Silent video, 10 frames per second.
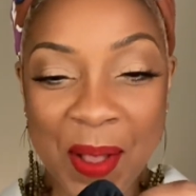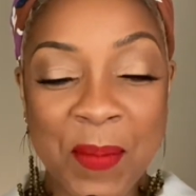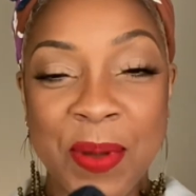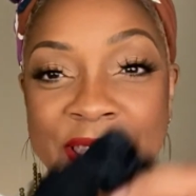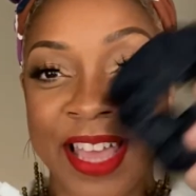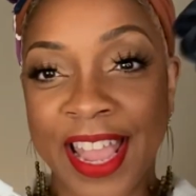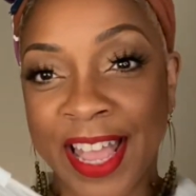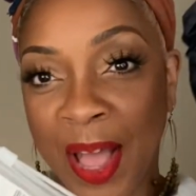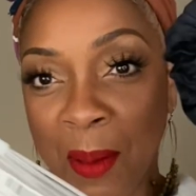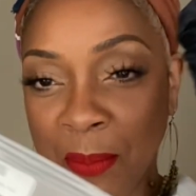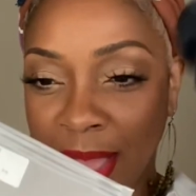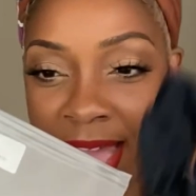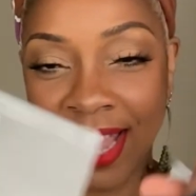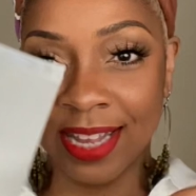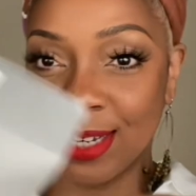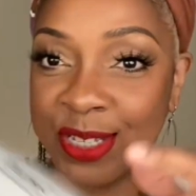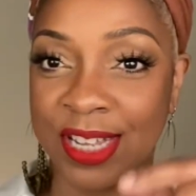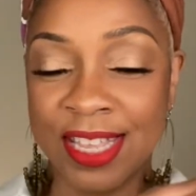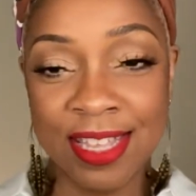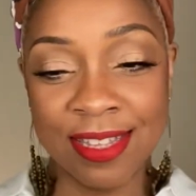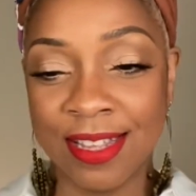but they come packaged in